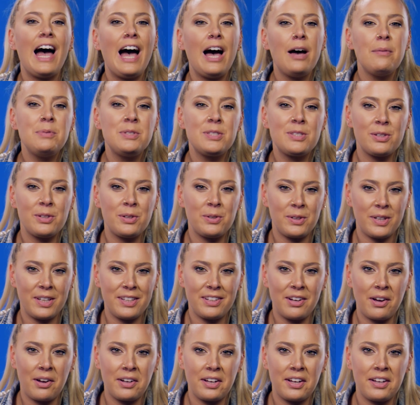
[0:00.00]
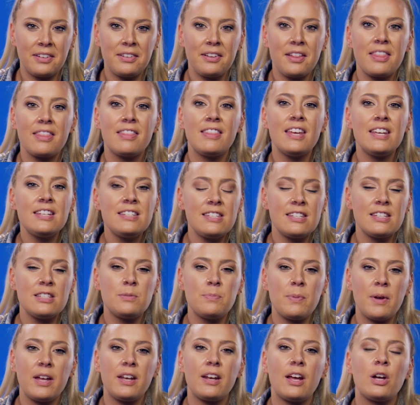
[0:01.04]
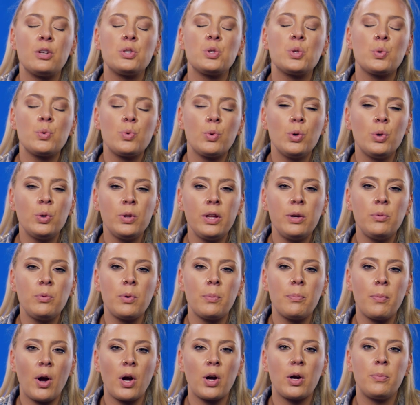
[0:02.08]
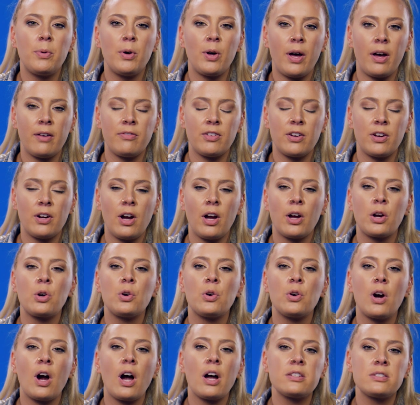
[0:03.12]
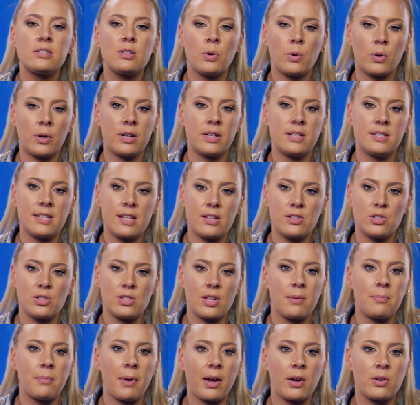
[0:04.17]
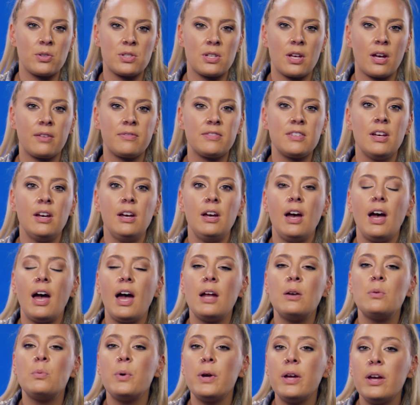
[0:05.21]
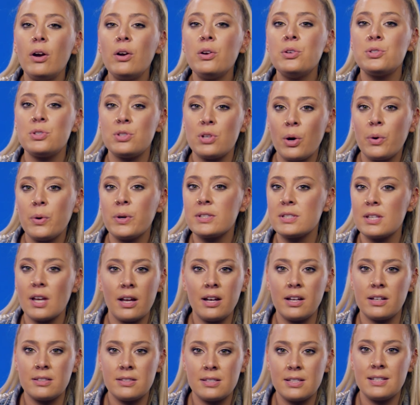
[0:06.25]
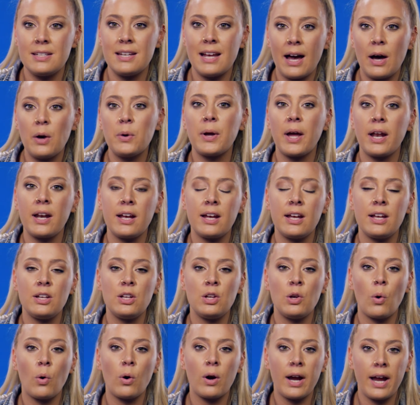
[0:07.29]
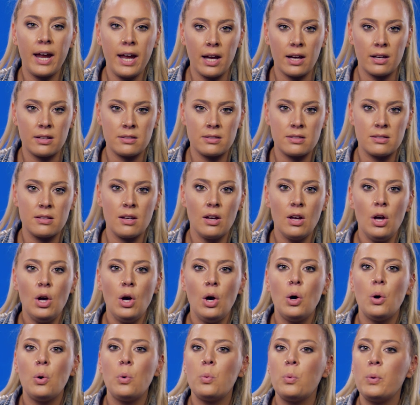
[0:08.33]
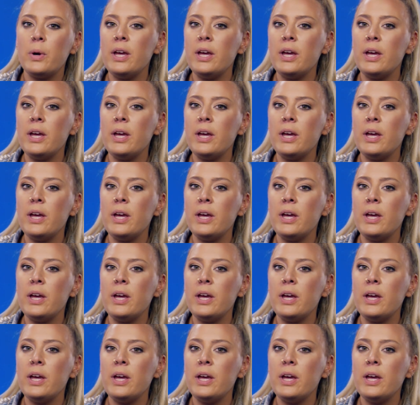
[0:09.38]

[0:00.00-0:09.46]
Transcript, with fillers: Absolutely, Dona. This has been a truly remarkable effort across the organizations at Microsoft and we are so excited to now get it in your hands. Mm-hmm.